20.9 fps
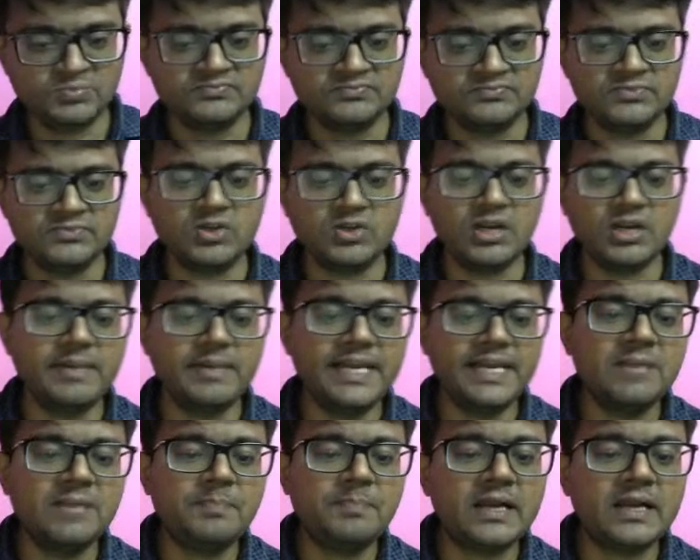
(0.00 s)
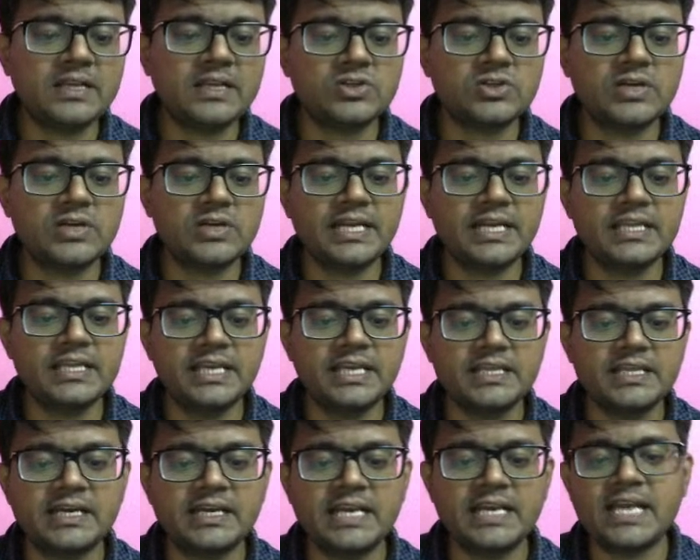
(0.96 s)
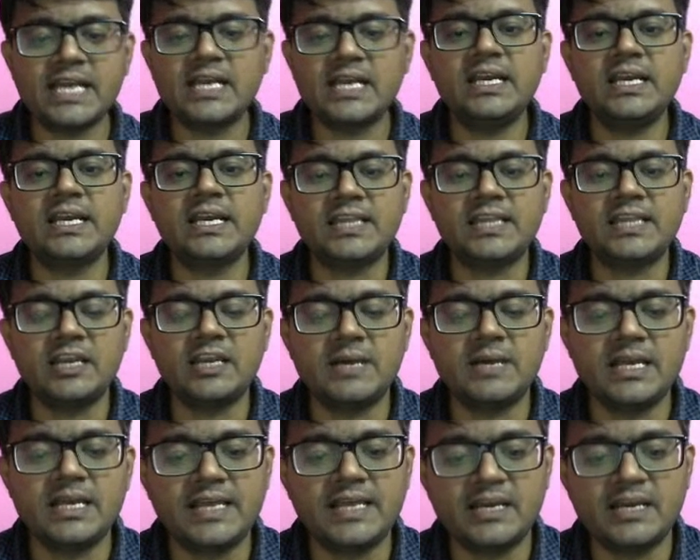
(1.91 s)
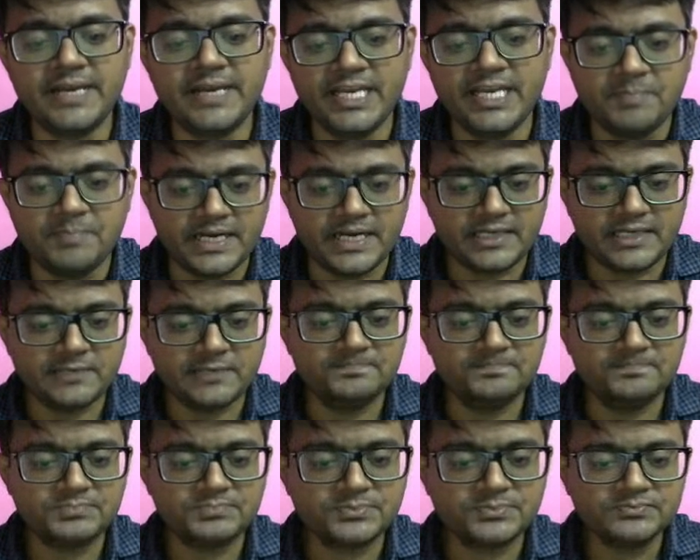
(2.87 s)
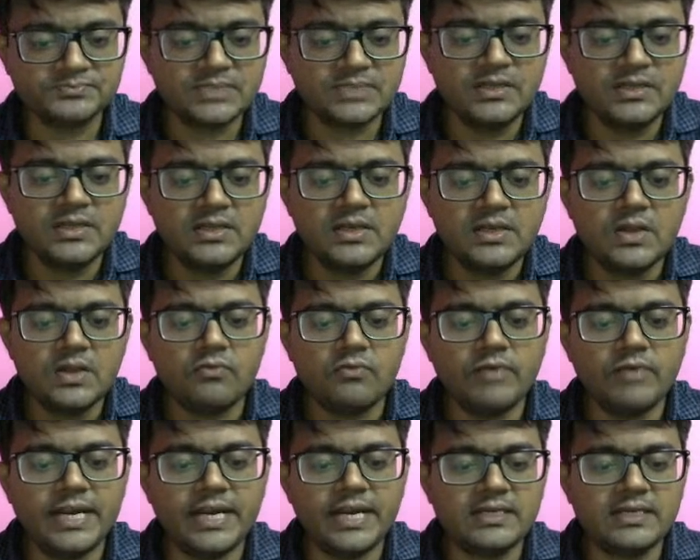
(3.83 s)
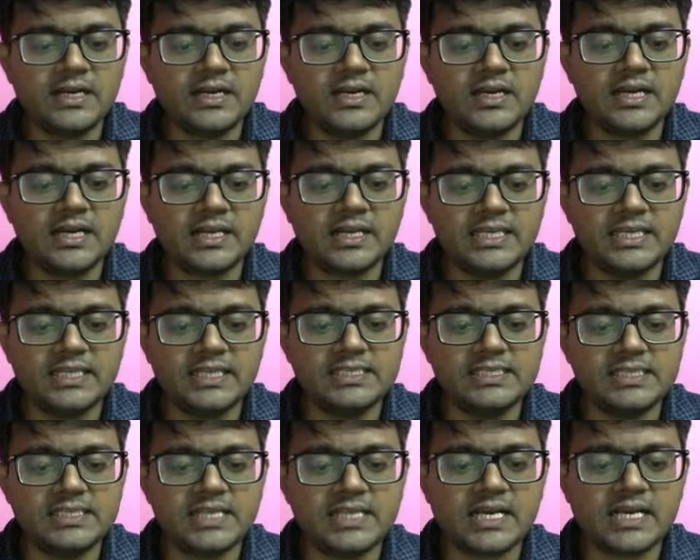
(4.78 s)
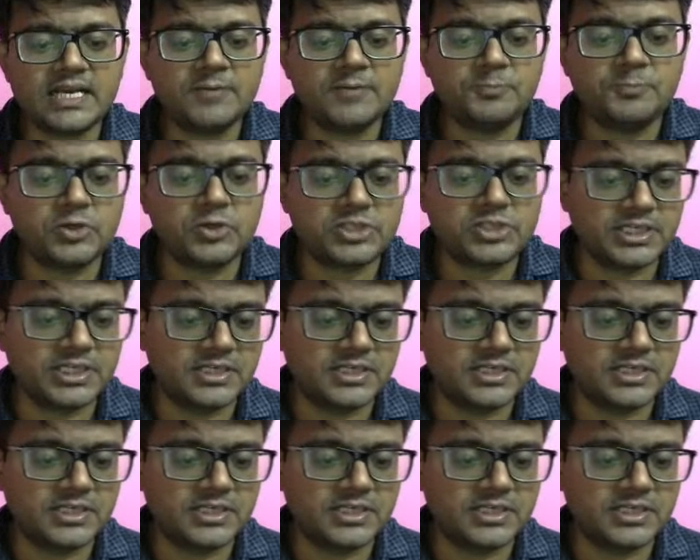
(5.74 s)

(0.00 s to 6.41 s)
So remaining part and sonna in the gray color irukku theriyuma adha remaining part. White color irukadhu this is the cut portion.